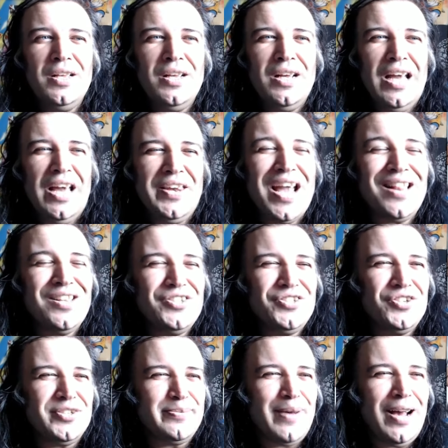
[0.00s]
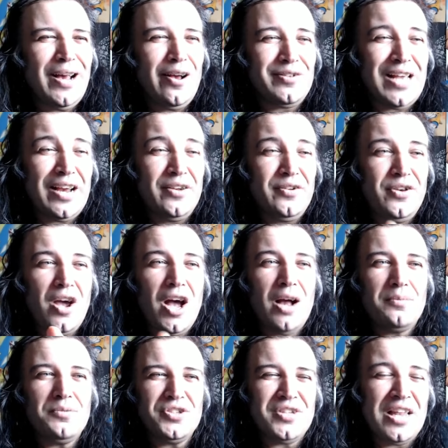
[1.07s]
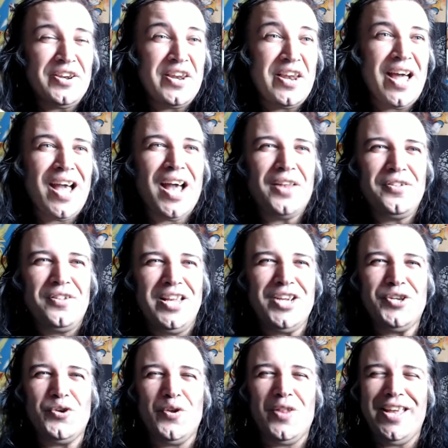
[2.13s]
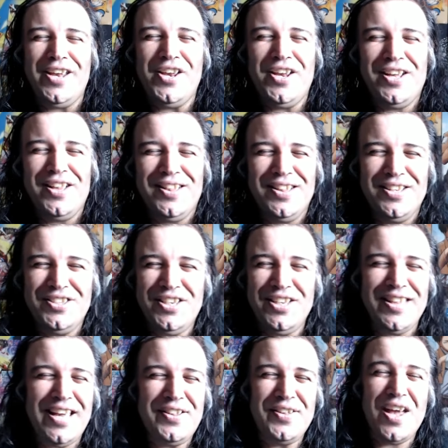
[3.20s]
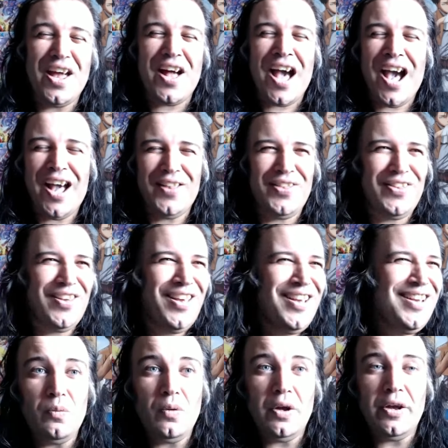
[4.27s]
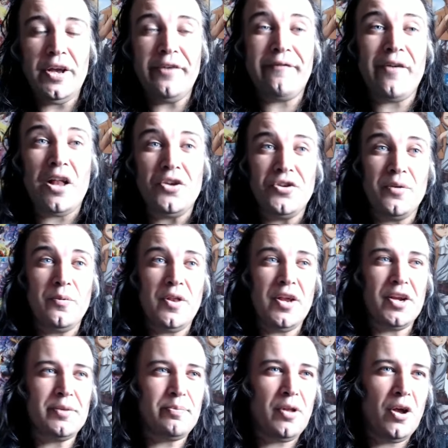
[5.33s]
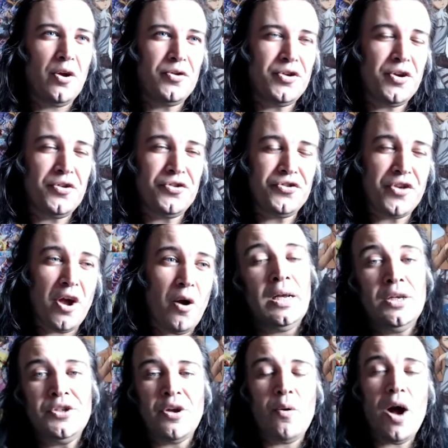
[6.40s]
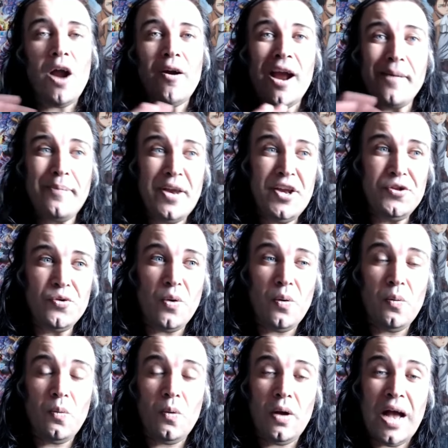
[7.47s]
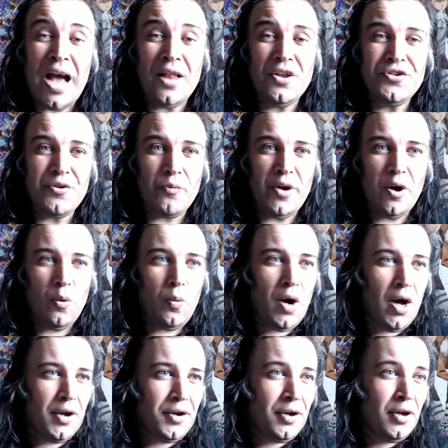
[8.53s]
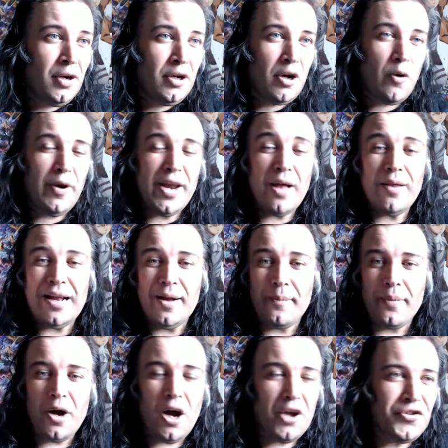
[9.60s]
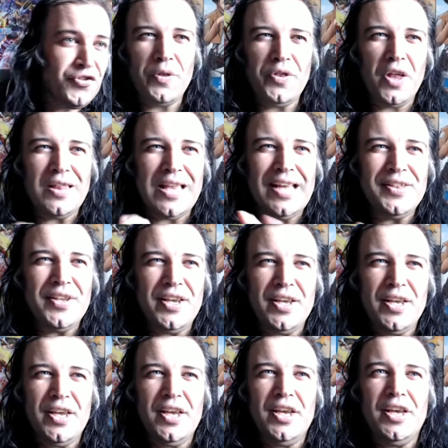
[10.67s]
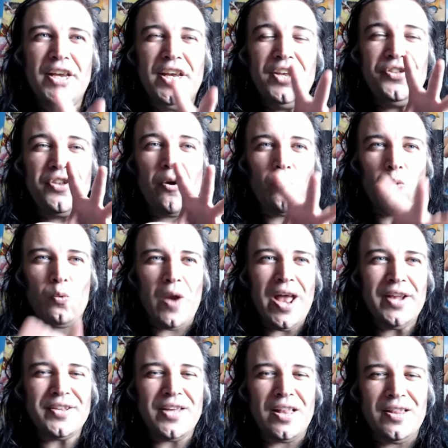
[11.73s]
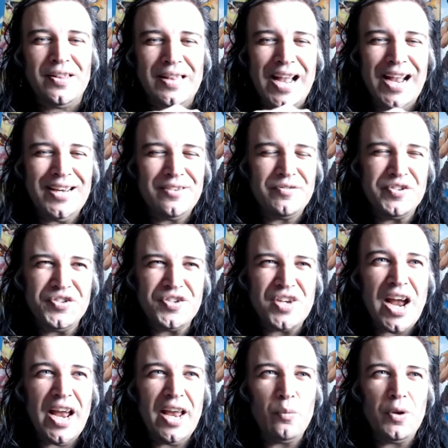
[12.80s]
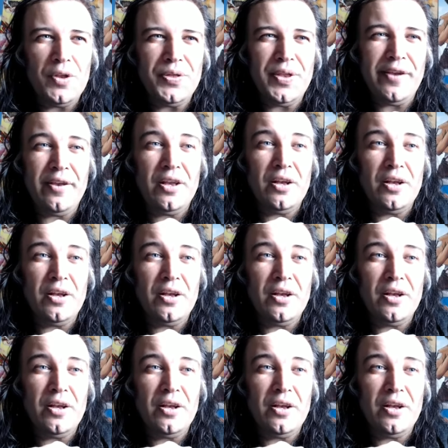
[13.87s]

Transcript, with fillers: And Atlas just smiles like, "No, I'm just lending a hand." Literally, she lent a hand. It follows up with an explosion. So, so R.I.P. to Atlas, a real one, going out like a boss. So landing in direct line of sight with the